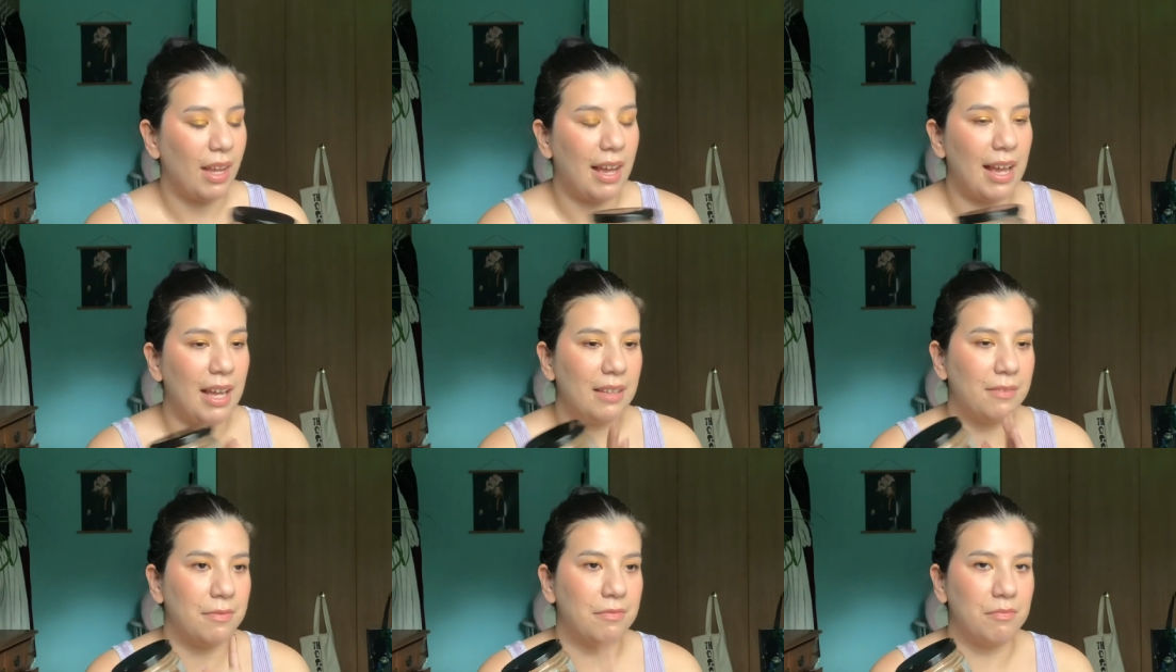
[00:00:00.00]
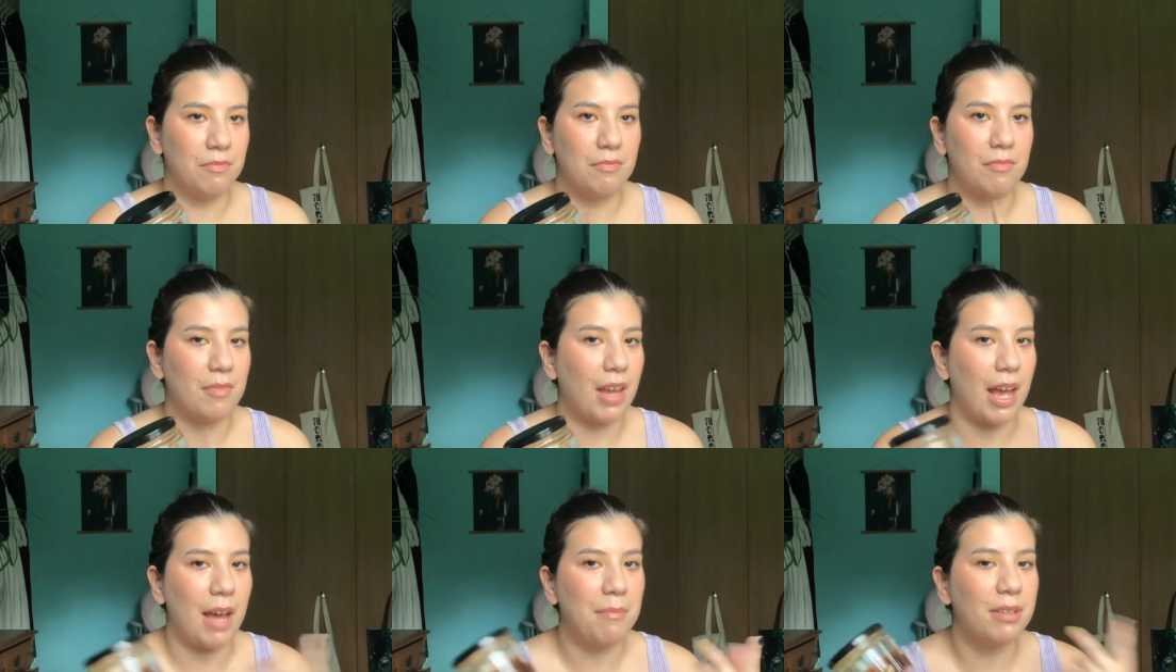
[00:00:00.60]
I've,
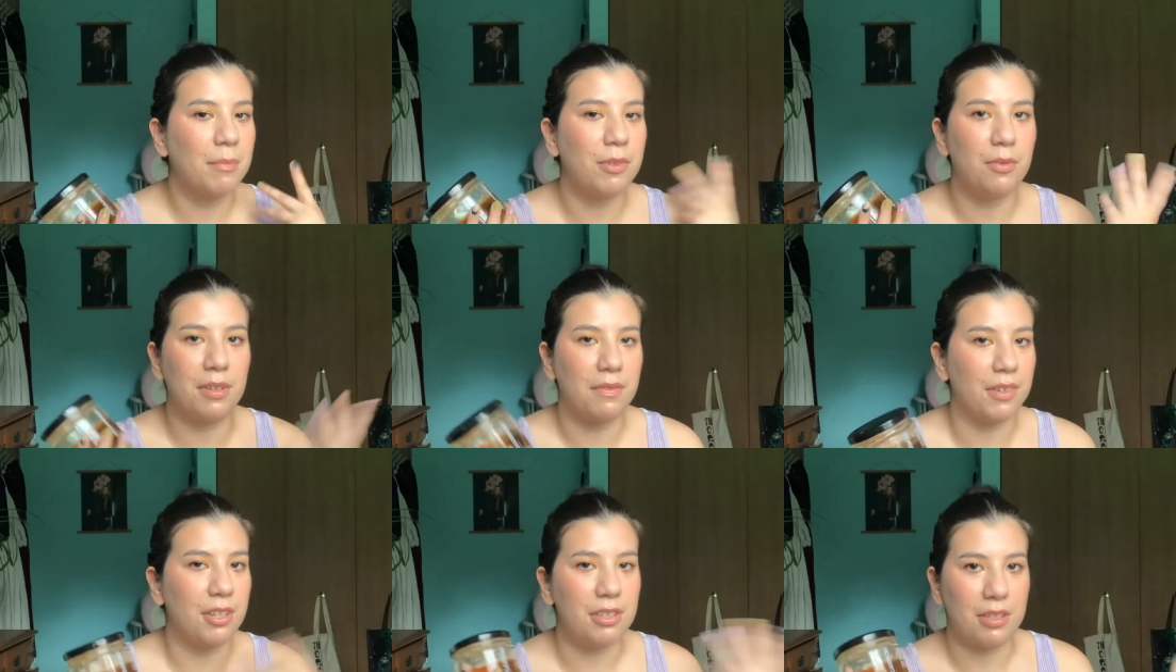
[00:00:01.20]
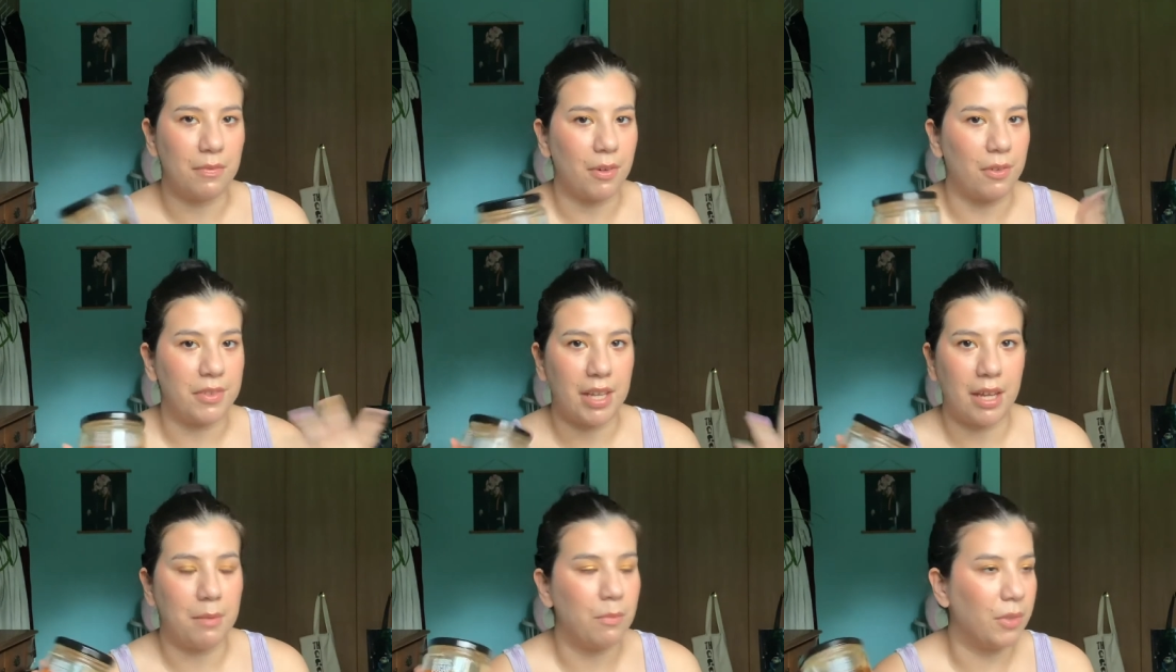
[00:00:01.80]
I'm someone who has a very difficult
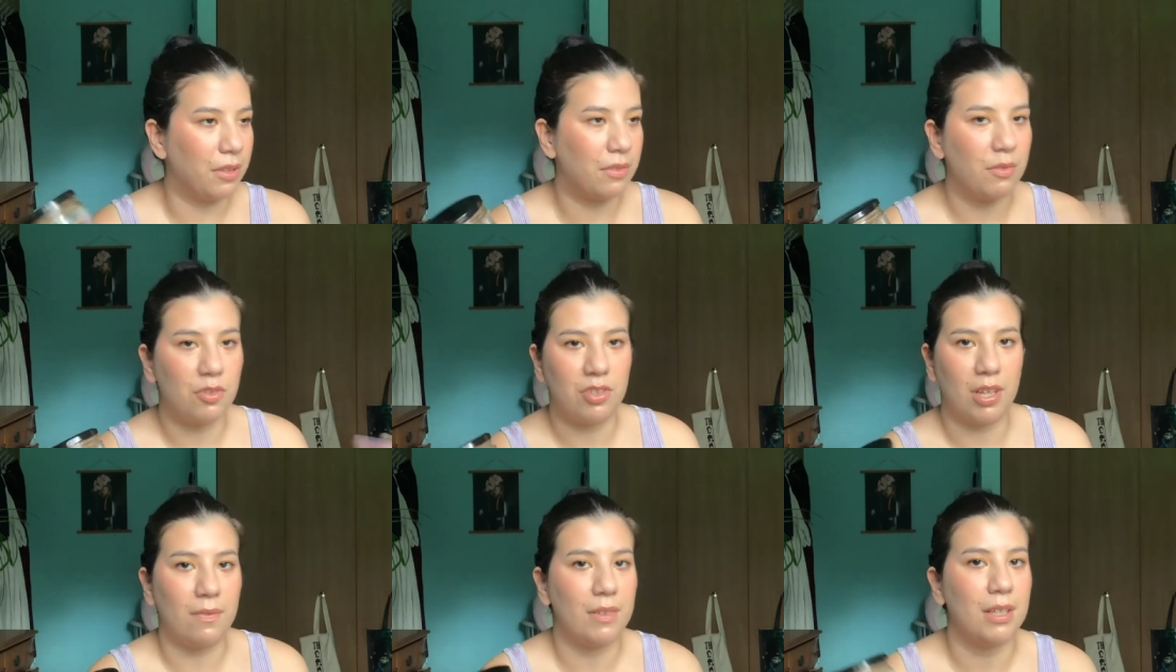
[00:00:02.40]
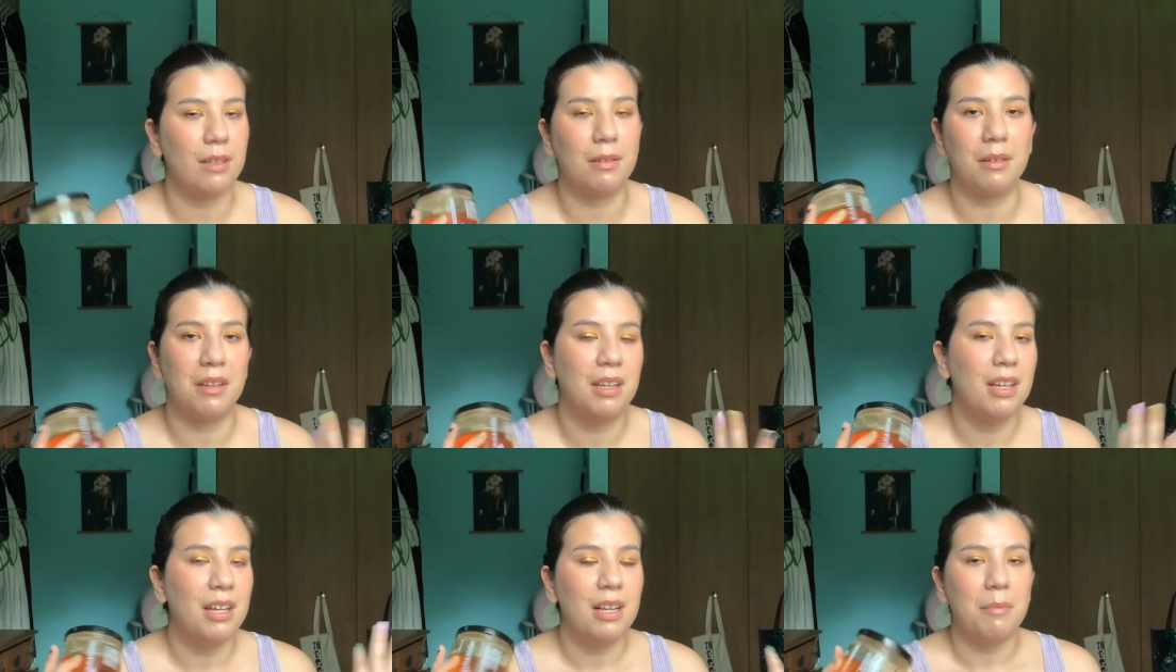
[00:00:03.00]
time with shaving
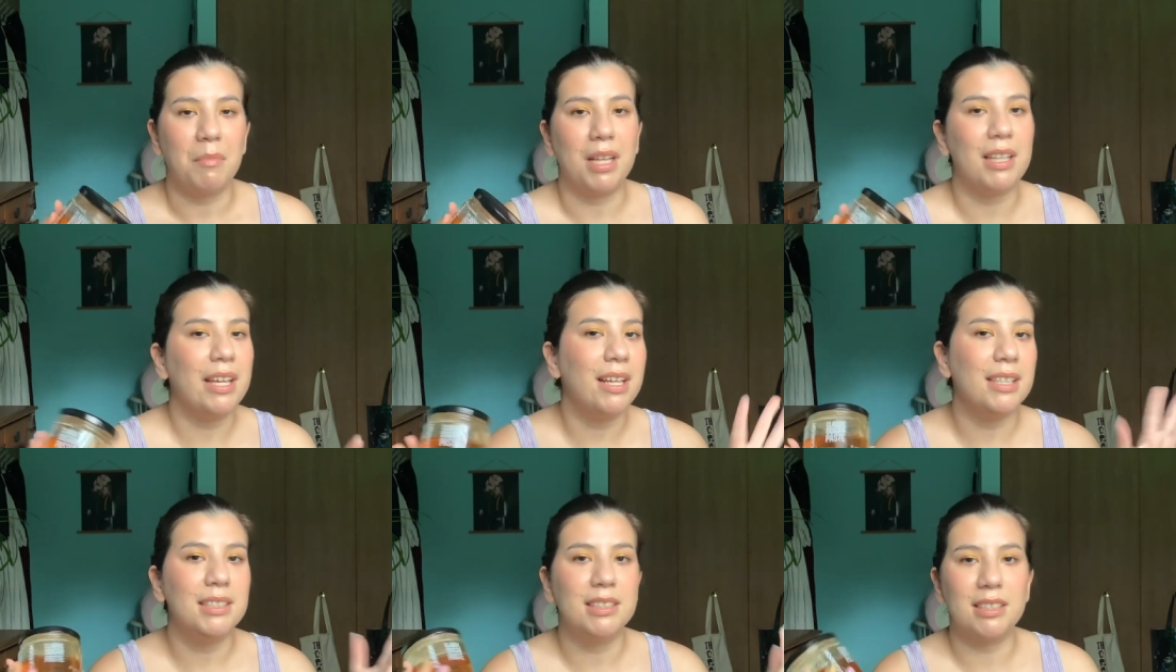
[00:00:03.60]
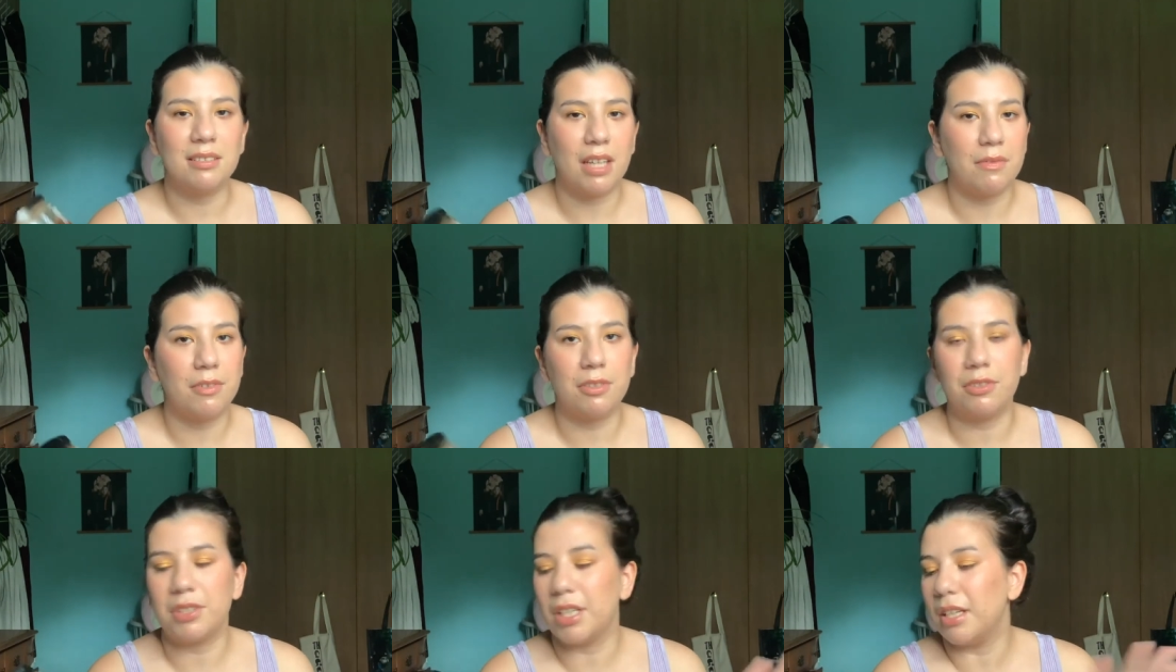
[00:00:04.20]
my legs. They're
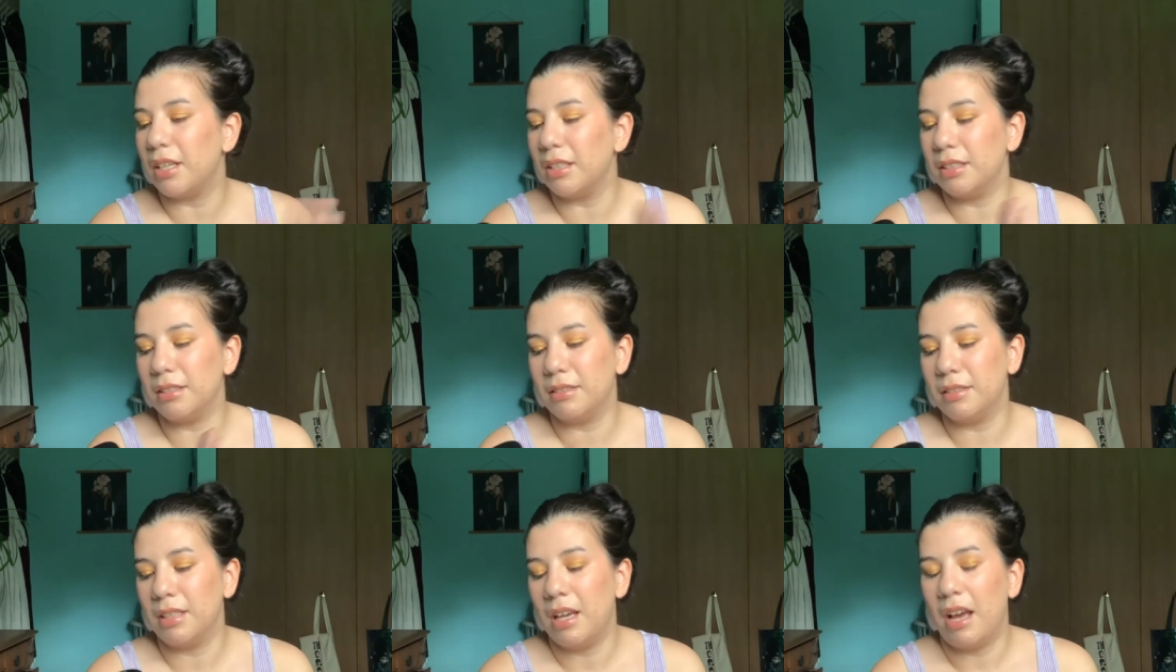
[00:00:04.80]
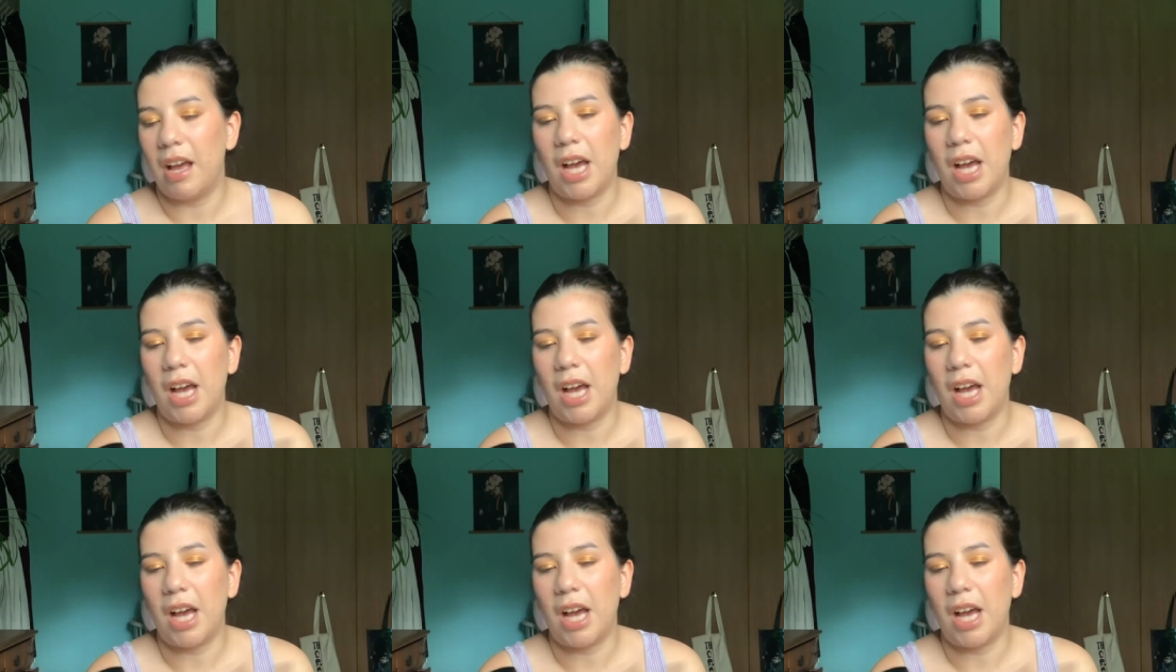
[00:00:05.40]
never done.